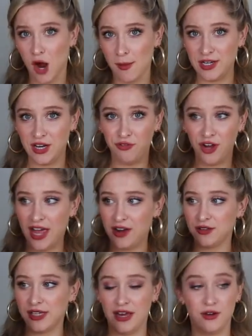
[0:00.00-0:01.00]
are my Jeffrey
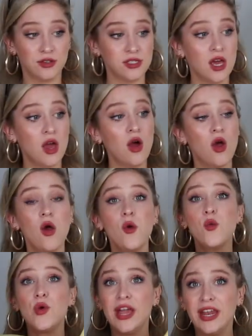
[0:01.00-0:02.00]
Candle sandals
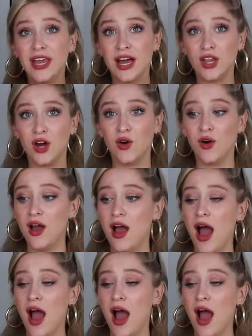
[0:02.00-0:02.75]
in yellow.